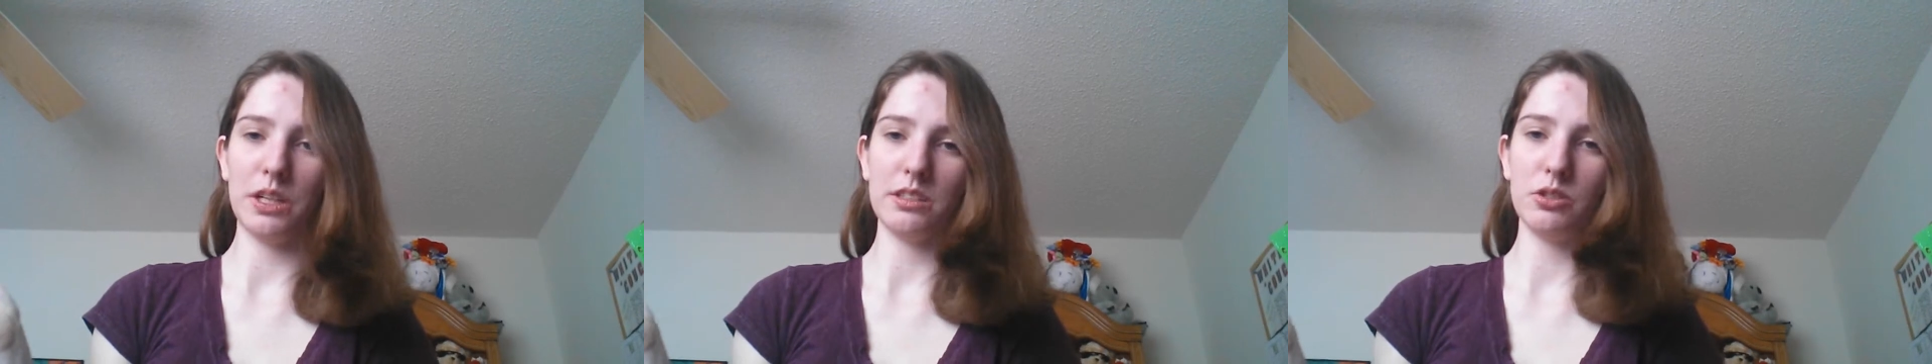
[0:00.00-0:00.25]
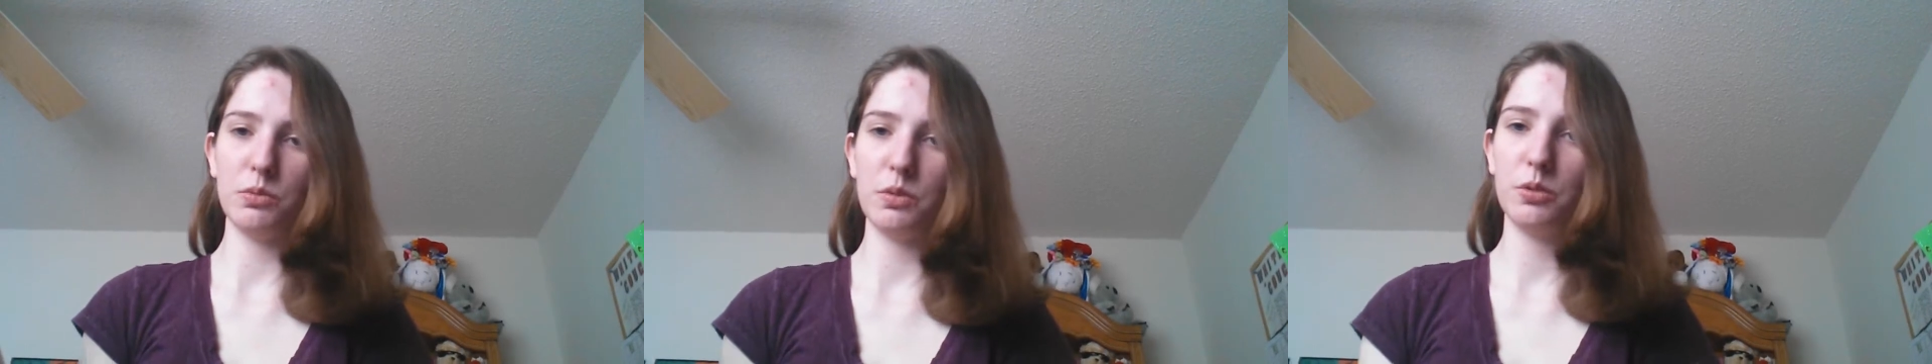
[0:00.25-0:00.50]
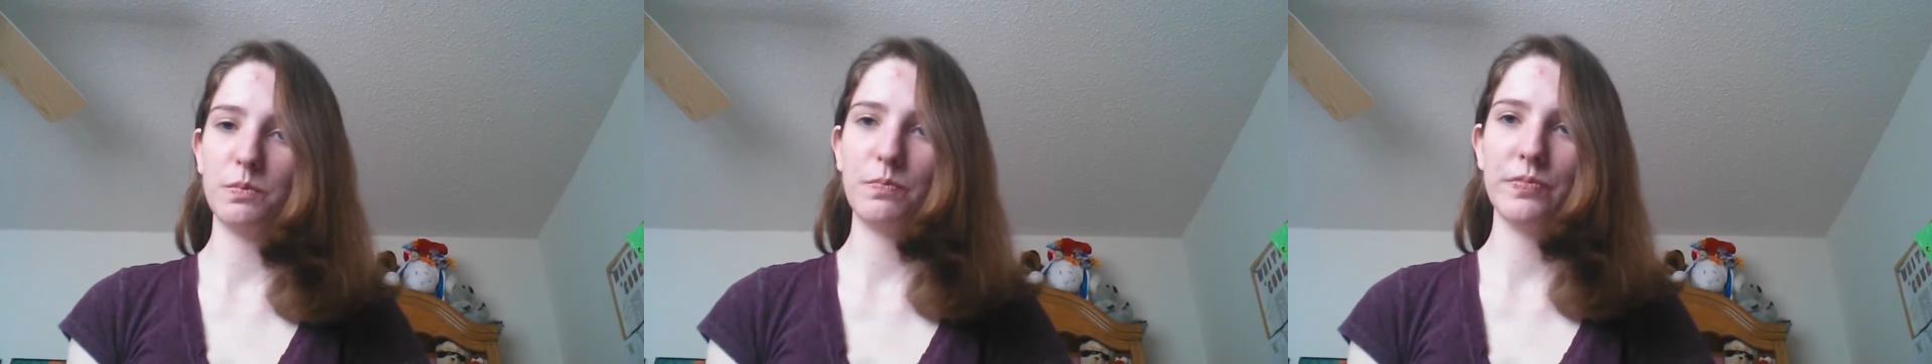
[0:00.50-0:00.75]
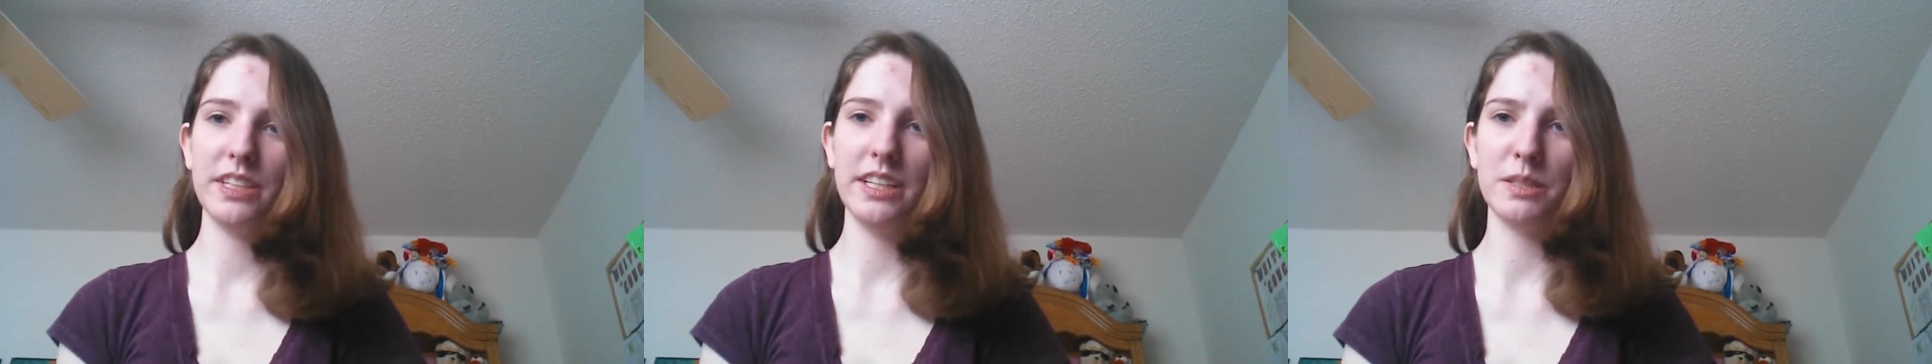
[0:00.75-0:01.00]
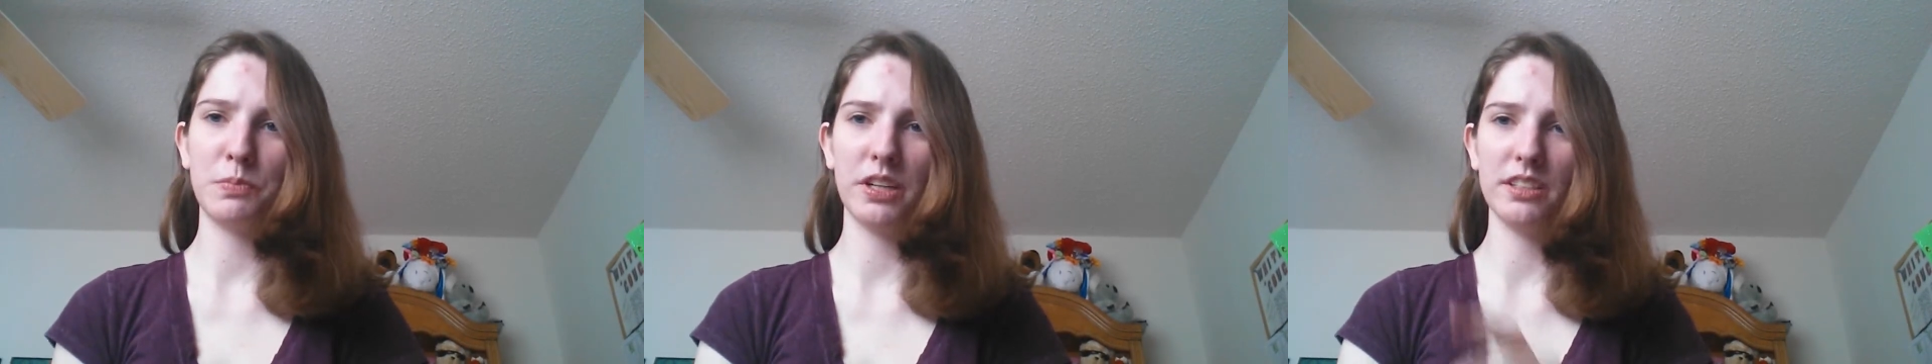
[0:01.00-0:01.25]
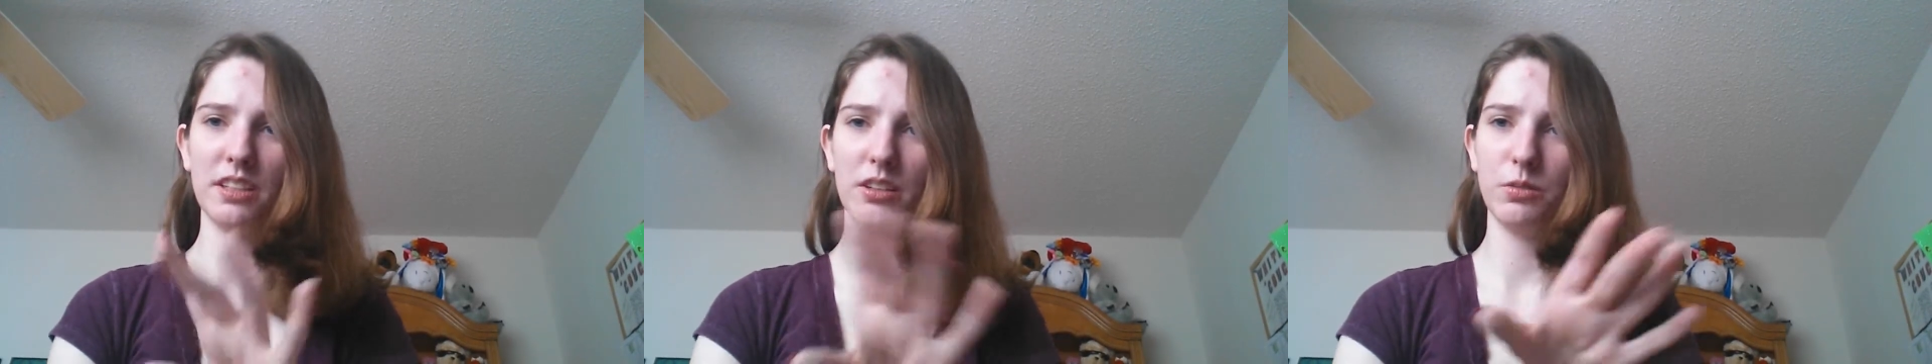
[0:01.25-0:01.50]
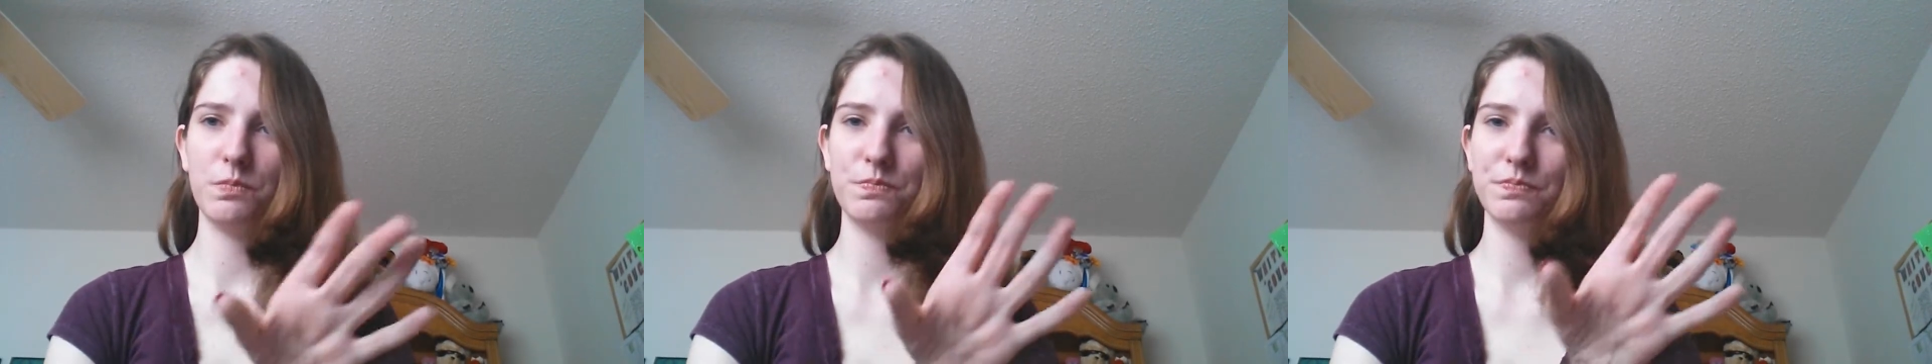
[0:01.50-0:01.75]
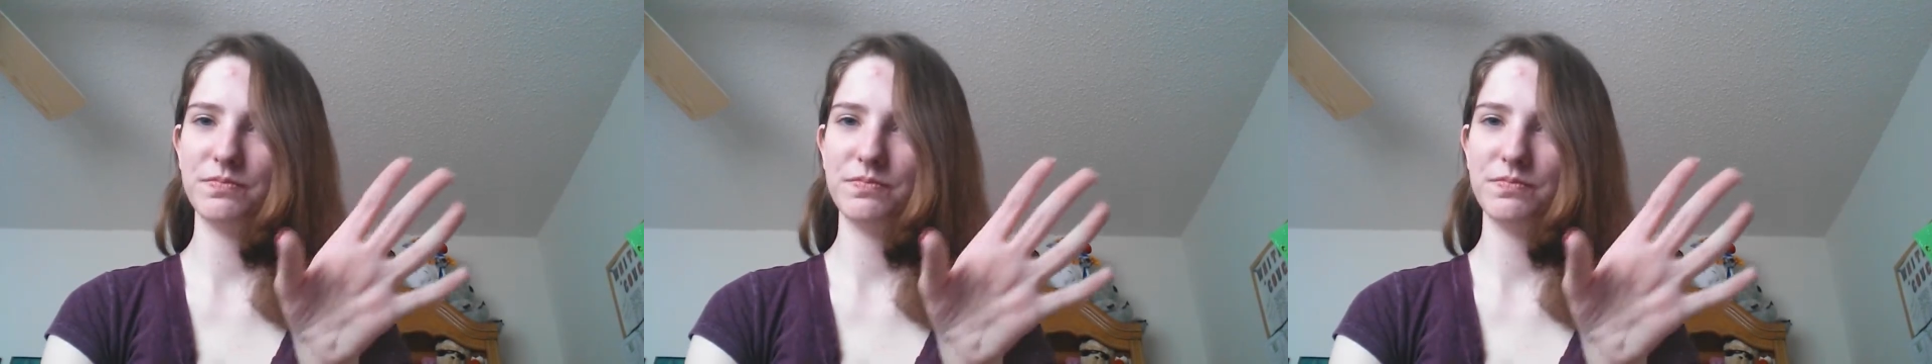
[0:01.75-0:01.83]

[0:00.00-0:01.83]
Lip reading: pretty suitable. It's pretty subtle.